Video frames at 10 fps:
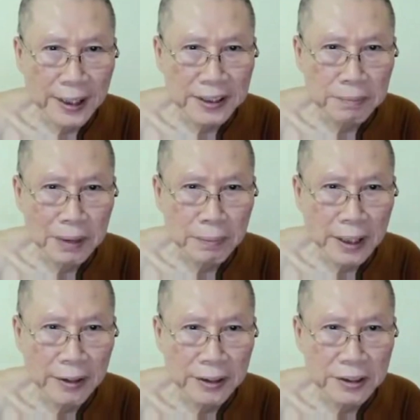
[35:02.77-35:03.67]
to ask my
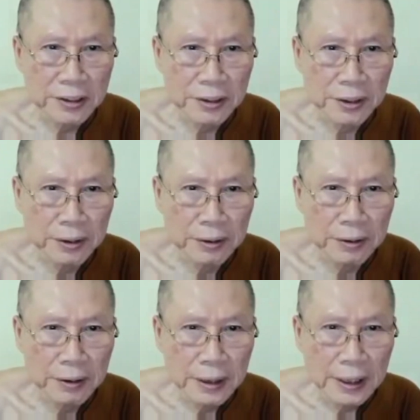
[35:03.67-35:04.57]
parents to
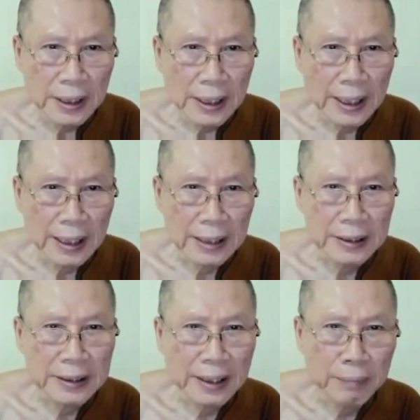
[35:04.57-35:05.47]
know and
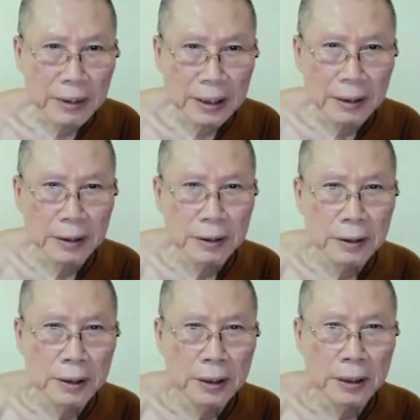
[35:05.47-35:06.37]
learn Dhamma.
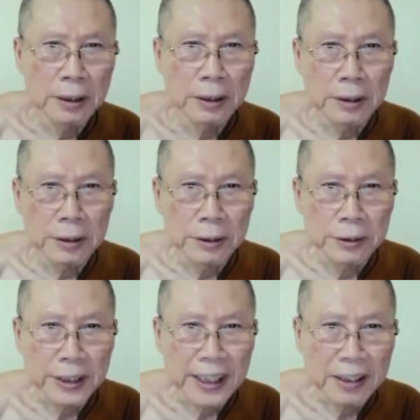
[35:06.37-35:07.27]

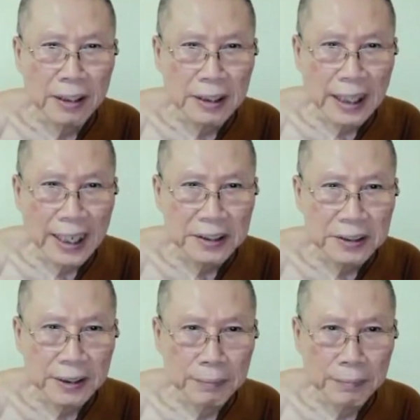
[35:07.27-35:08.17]
You cannot
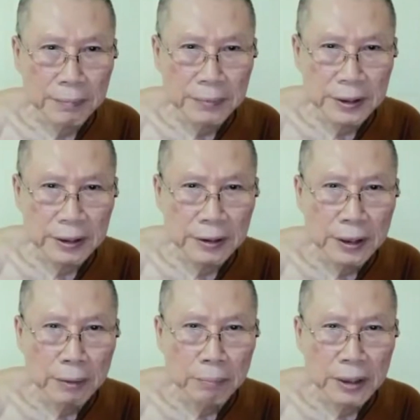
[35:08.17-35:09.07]
ask them,
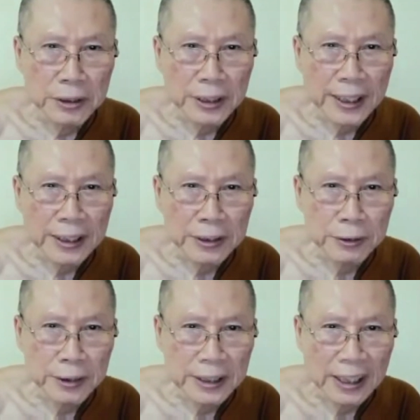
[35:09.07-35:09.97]
but you can
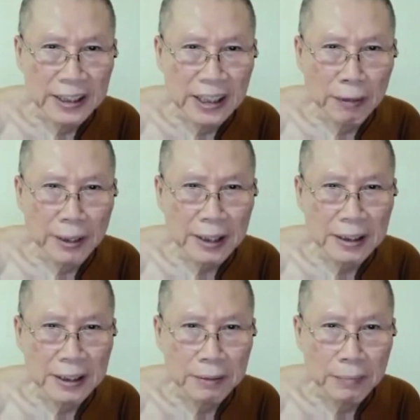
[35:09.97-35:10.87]
do it
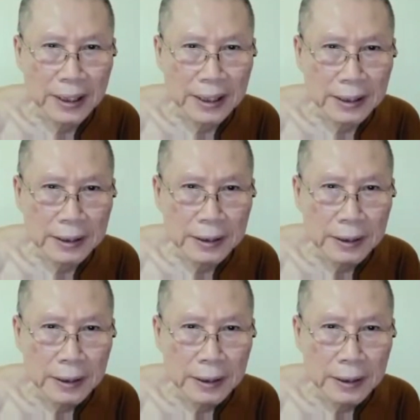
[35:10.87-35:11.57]
indirectly by